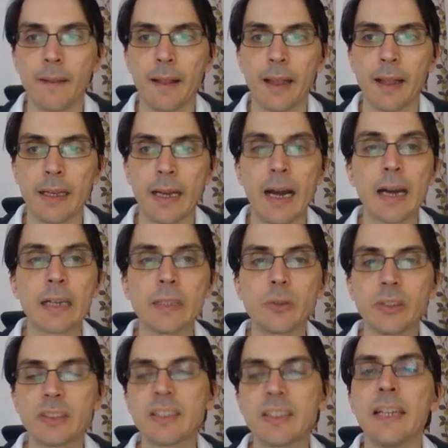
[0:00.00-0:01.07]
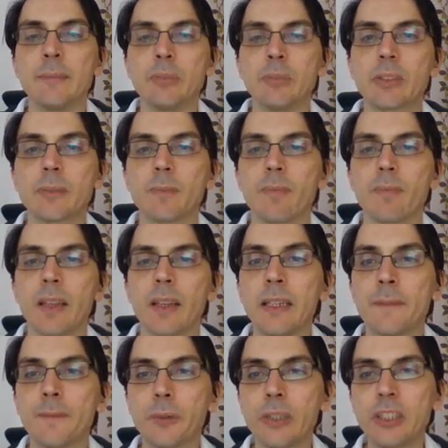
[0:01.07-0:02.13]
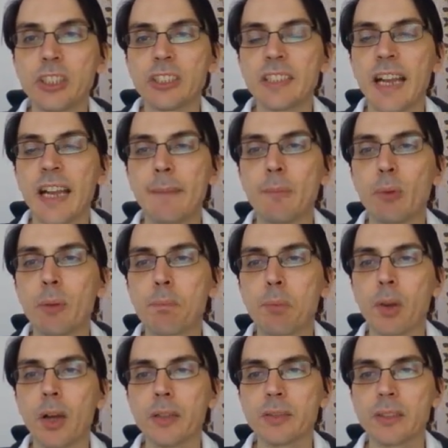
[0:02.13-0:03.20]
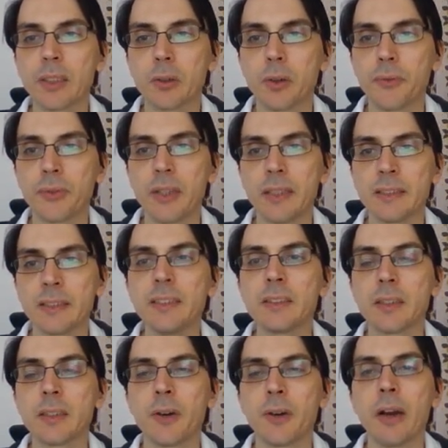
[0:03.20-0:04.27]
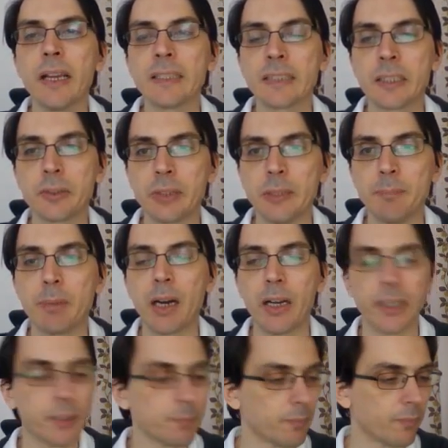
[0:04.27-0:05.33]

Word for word: uh, 100 times. And for each time, we plot the confidence interval as a green bar.